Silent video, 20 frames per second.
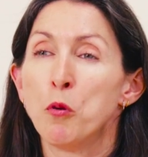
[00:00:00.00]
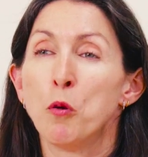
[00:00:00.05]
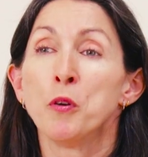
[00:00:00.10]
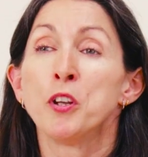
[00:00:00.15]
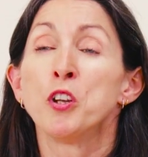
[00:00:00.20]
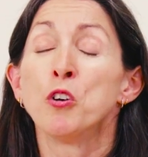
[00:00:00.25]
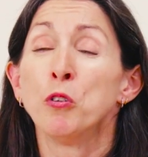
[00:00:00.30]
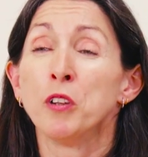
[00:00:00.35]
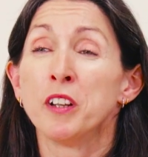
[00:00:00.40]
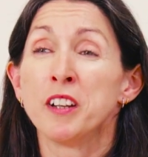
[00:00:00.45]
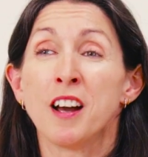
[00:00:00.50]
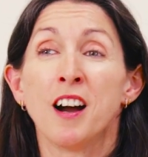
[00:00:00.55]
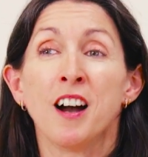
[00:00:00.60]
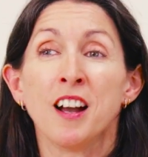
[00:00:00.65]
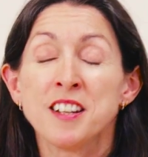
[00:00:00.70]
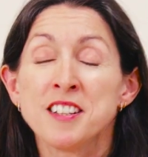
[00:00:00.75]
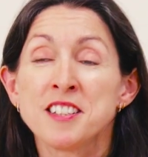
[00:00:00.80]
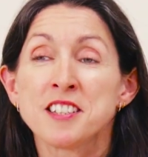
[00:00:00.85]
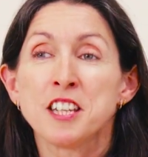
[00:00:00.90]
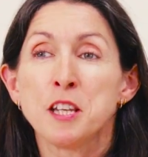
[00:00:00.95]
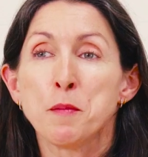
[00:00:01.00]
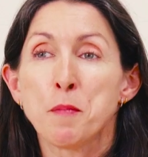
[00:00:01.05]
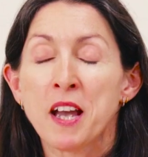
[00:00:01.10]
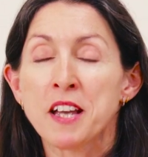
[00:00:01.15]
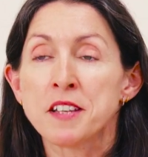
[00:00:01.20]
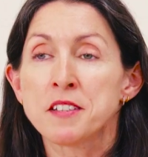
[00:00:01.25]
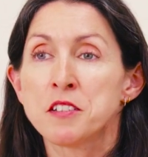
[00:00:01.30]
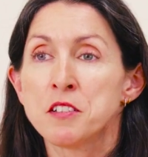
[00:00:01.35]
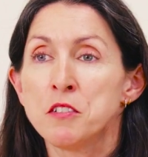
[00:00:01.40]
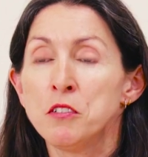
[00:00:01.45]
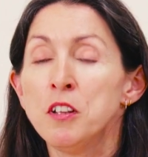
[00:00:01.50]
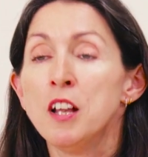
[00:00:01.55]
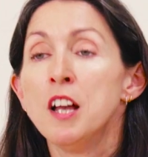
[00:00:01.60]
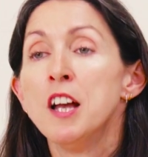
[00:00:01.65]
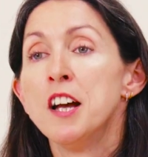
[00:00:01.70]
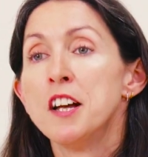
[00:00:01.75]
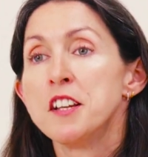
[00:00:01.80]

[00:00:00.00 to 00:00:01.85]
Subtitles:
what we call an icy pastel,